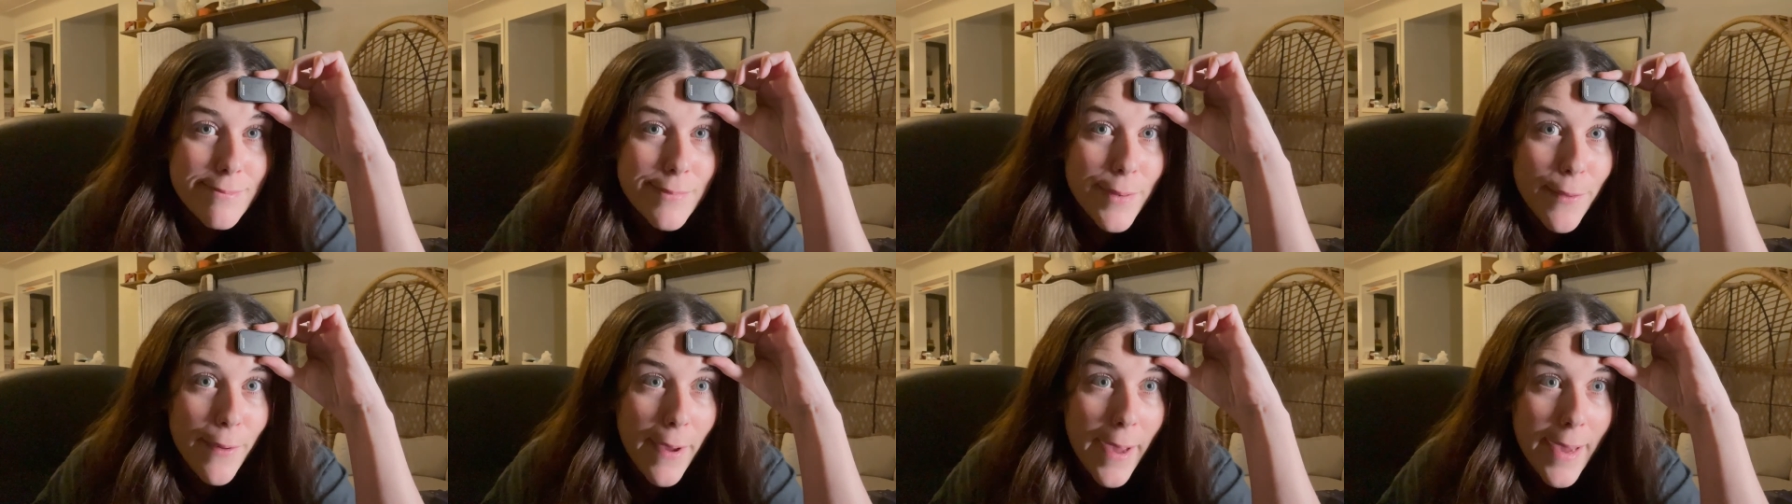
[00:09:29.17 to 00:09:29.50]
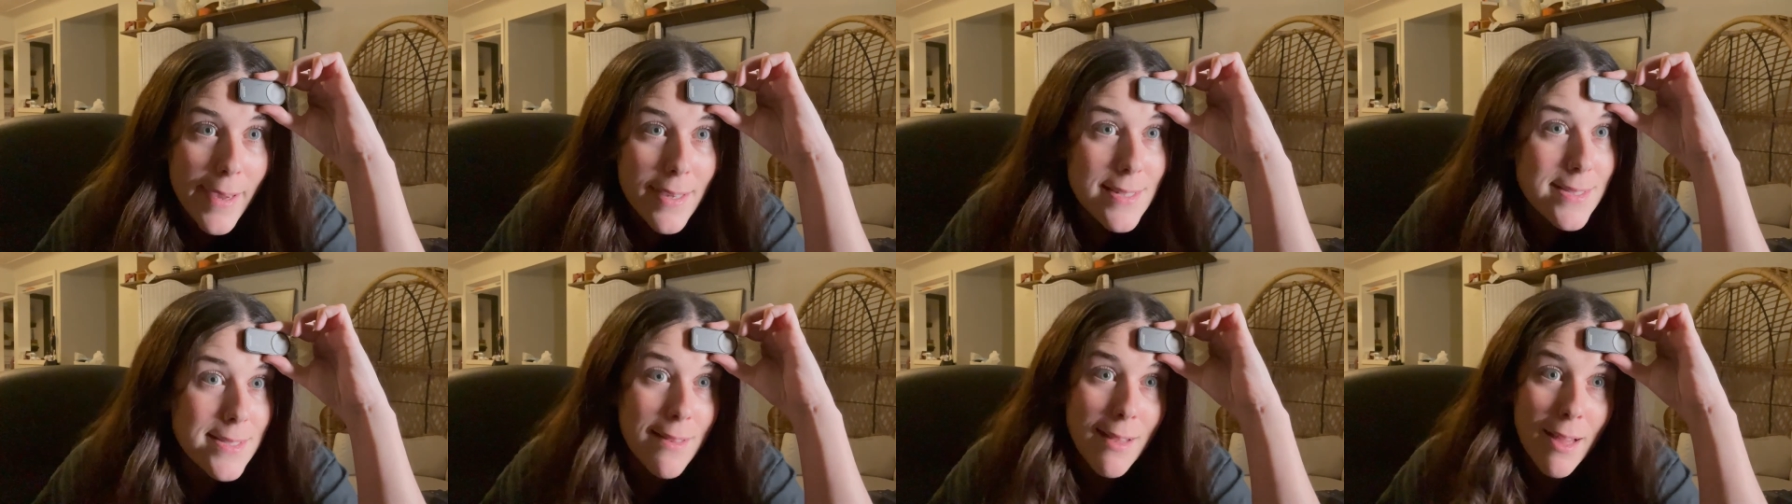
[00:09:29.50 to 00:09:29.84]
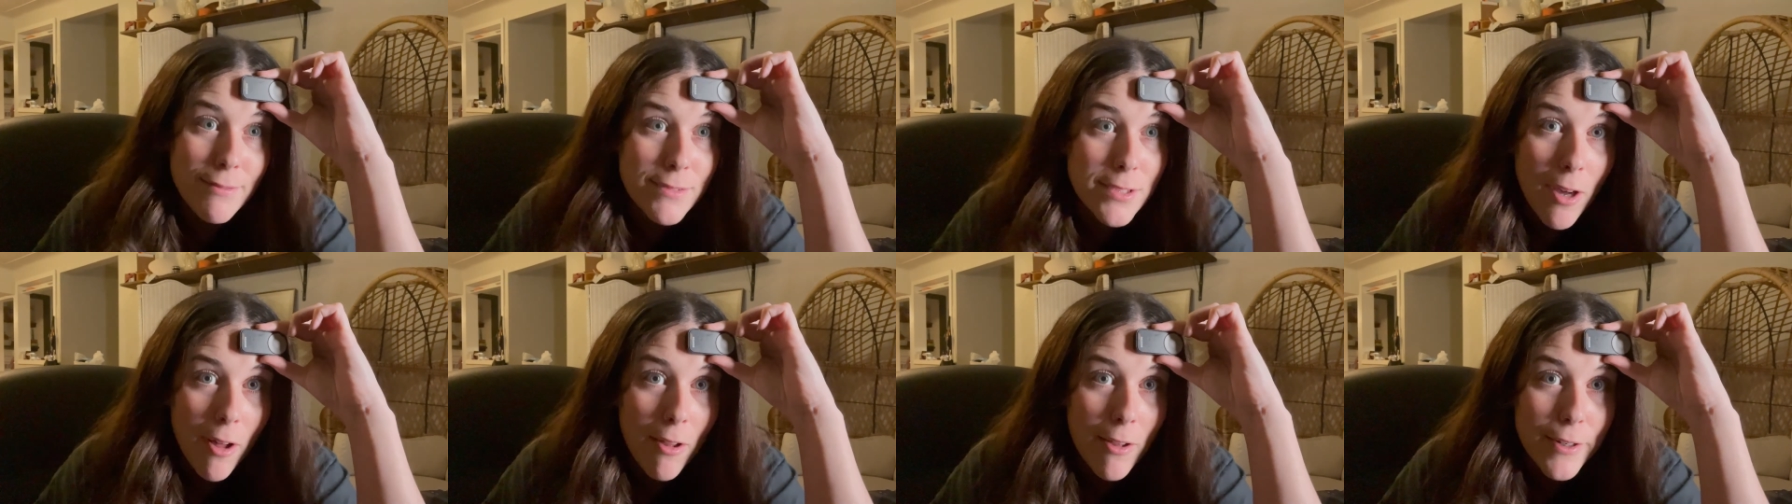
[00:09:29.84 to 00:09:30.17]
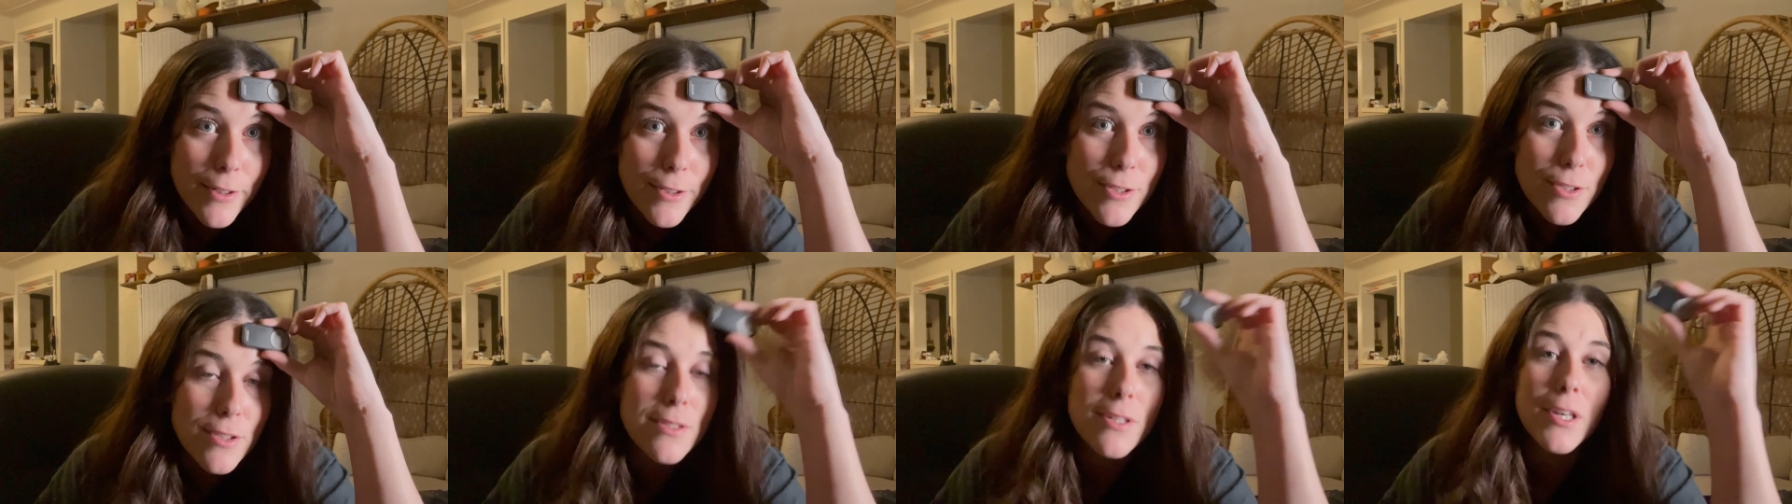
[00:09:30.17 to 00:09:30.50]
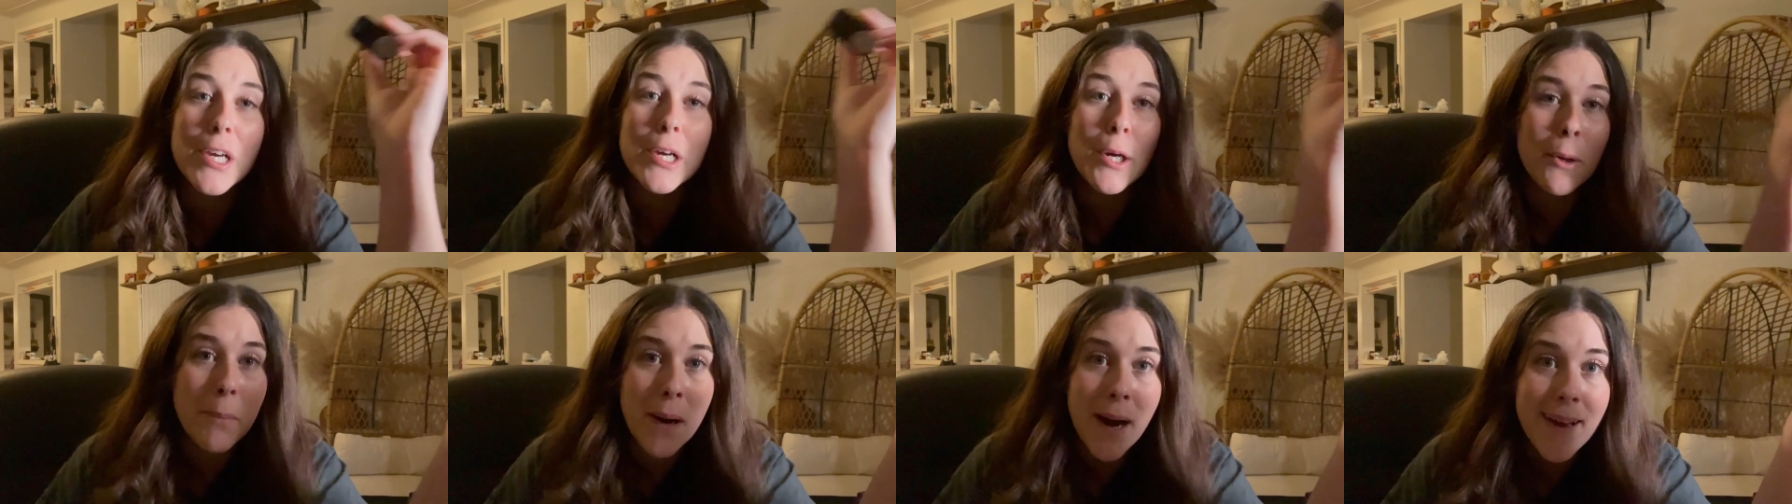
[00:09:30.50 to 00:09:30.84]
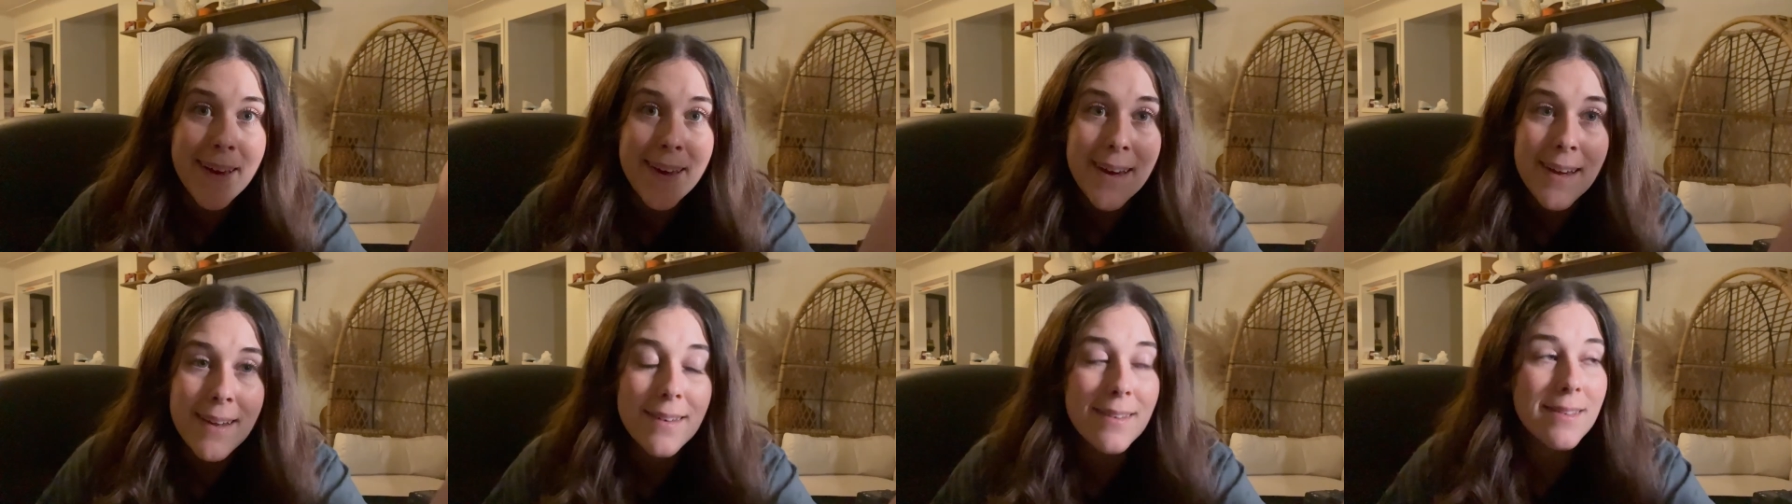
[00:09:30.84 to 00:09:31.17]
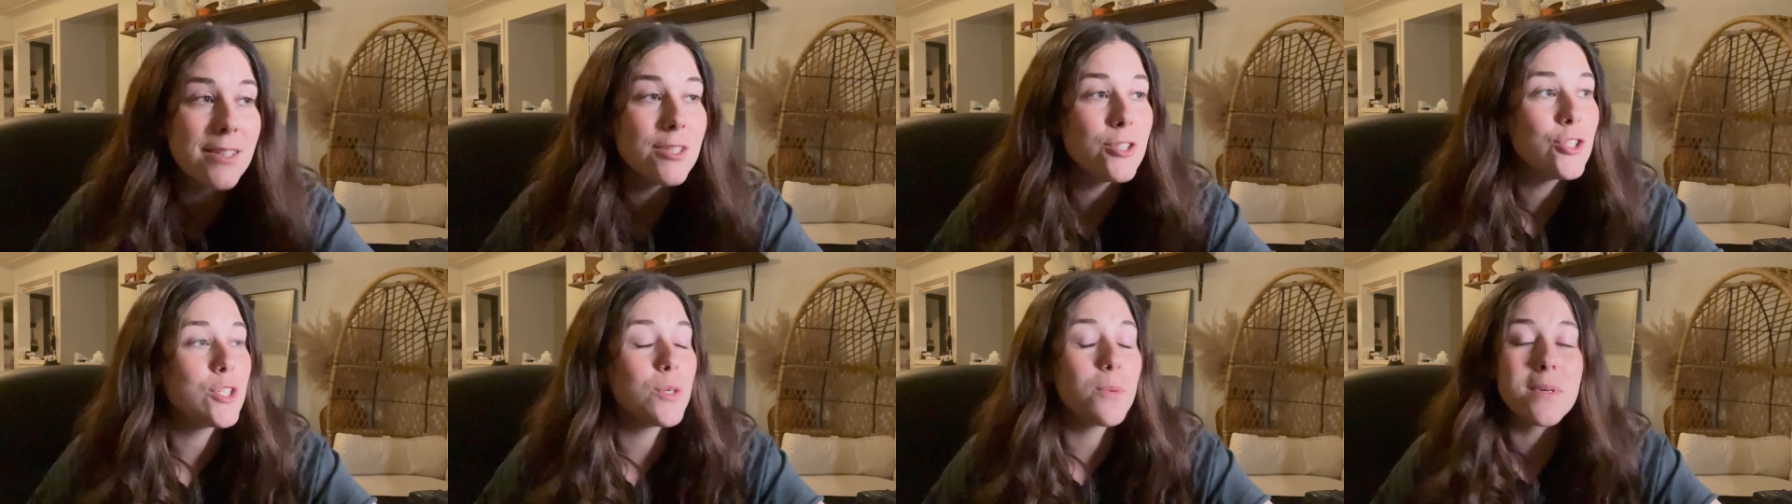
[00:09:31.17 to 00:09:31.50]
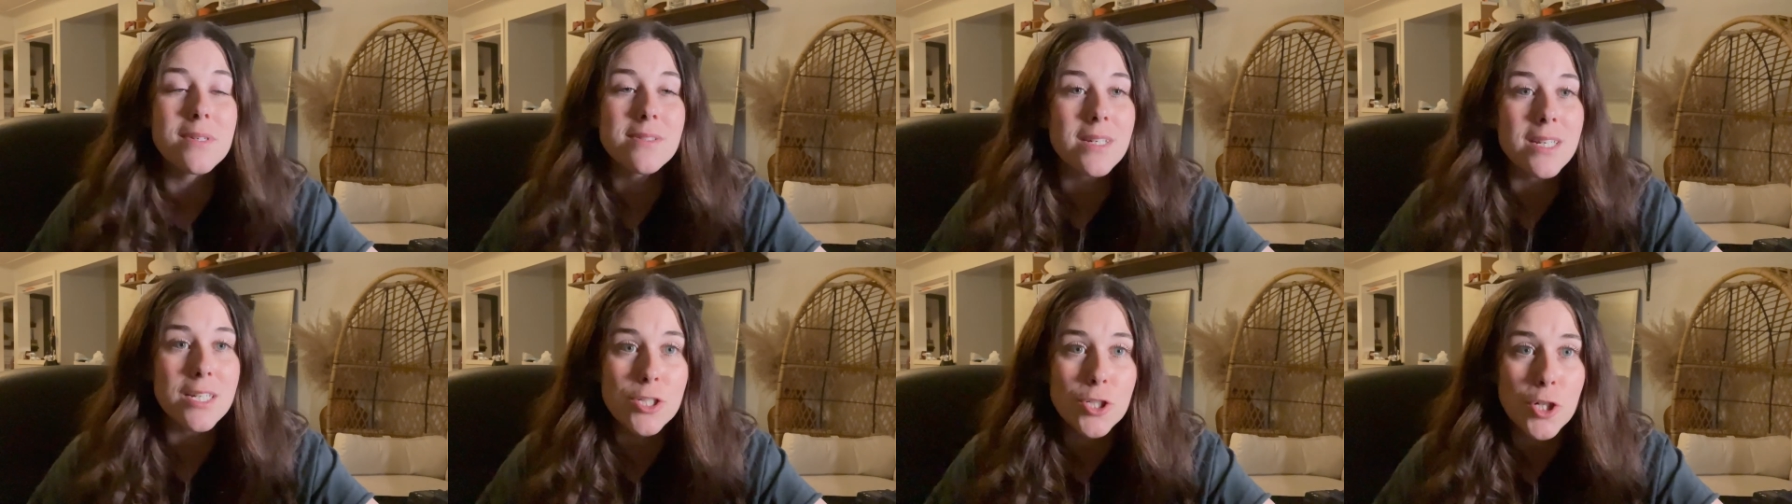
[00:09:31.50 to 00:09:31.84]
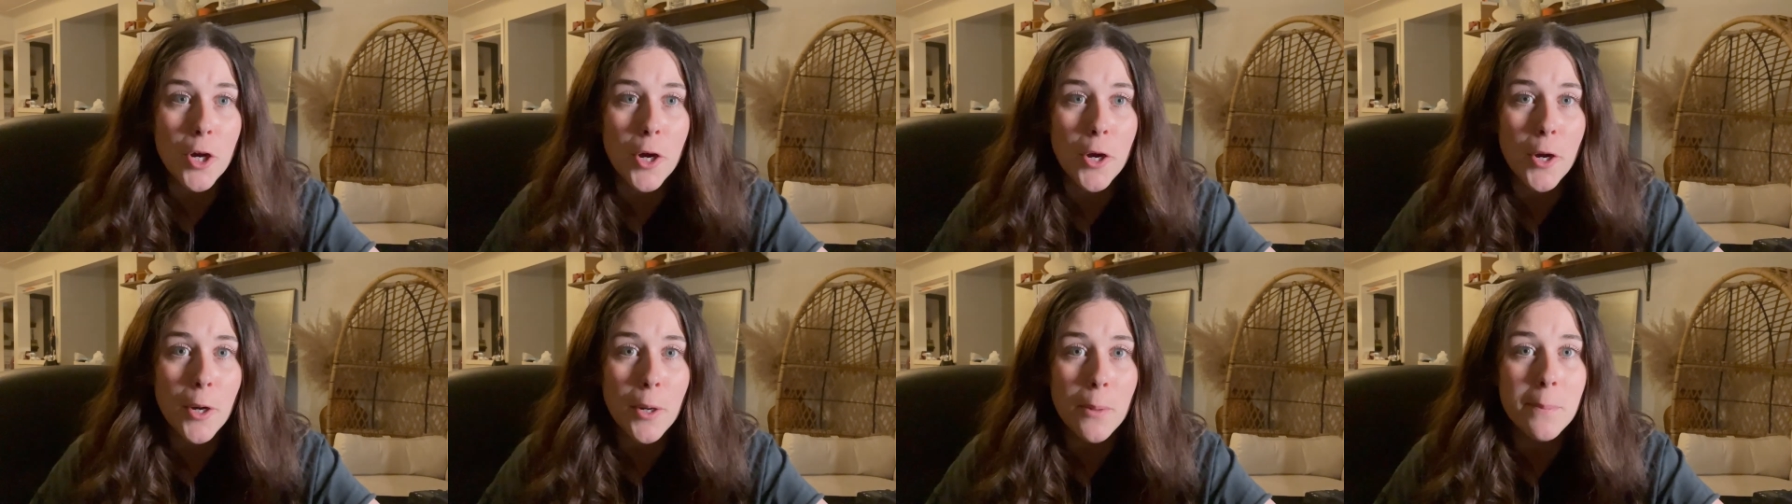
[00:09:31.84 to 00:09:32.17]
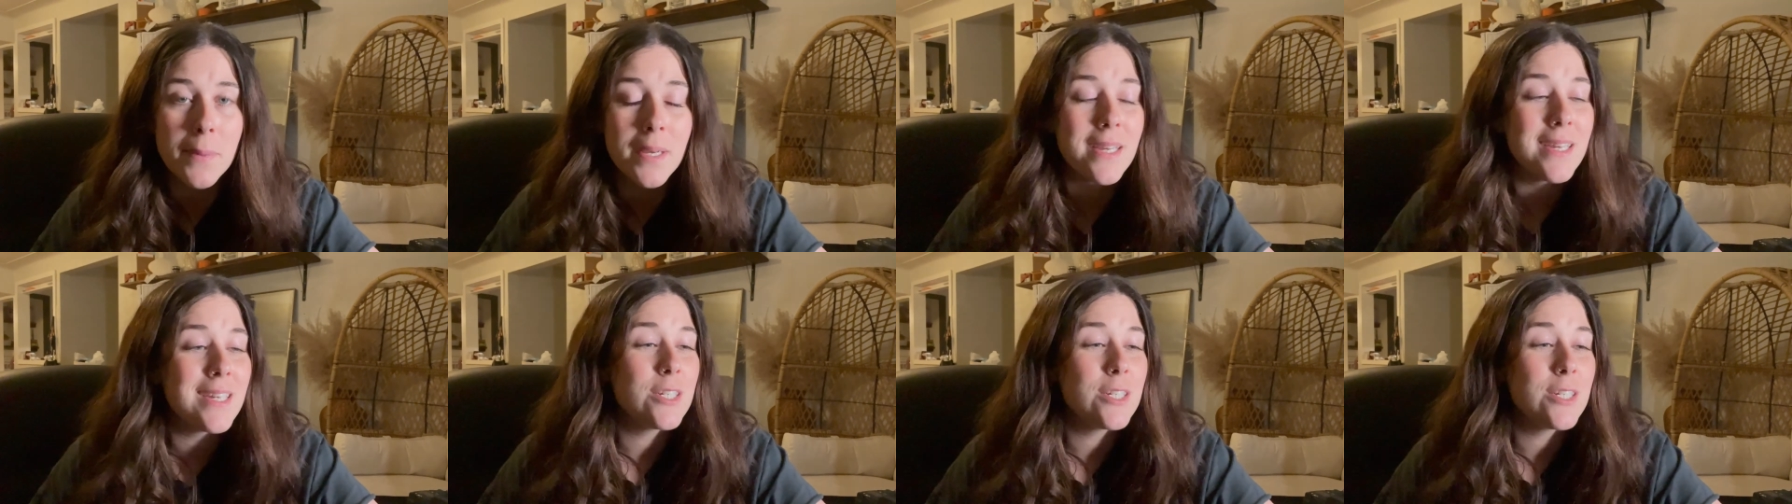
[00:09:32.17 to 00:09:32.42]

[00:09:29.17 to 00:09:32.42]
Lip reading: Okay, it's $11. Go buy it. She works like a charm.